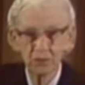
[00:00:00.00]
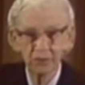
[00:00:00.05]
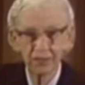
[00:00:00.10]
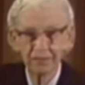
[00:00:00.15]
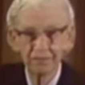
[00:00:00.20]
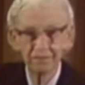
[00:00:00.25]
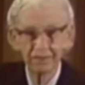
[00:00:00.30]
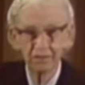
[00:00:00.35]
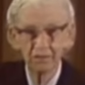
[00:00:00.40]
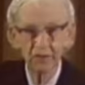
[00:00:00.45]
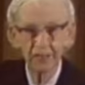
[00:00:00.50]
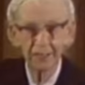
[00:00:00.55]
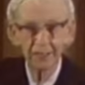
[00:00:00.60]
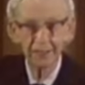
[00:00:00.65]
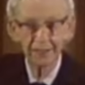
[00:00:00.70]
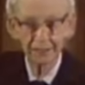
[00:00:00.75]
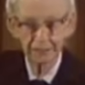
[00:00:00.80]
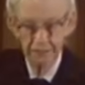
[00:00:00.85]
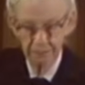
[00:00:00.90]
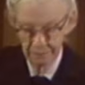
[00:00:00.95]
we have ever
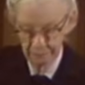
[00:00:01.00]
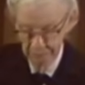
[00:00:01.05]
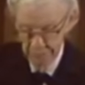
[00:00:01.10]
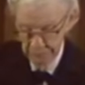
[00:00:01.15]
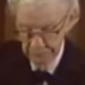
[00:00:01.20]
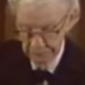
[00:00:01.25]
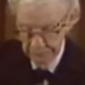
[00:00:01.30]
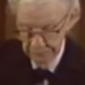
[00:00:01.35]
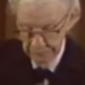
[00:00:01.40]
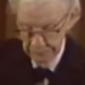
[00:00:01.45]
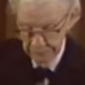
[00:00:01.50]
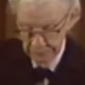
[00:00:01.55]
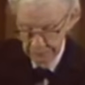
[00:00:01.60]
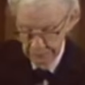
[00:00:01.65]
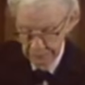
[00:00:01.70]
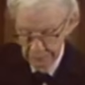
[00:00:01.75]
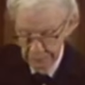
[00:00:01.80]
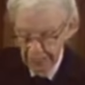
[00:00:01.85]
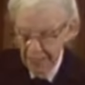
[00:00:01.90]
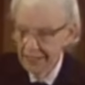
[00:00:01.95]
had.
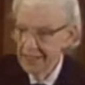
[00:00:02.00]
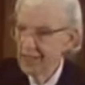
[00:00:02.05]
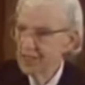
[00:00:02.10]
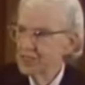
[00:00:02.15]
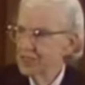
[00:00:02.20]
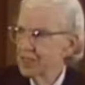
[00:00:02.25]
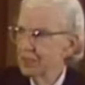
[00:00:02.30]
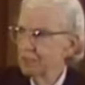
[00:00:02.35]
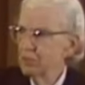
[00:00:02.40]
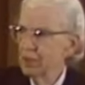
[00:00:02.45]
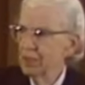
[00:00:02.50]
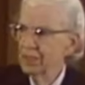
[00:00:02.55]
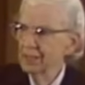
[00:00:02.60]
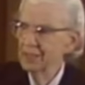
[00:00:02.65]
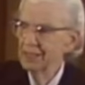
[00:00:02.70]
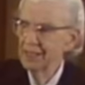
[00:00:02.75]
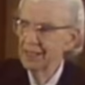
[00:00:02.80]
And yet somewhere in the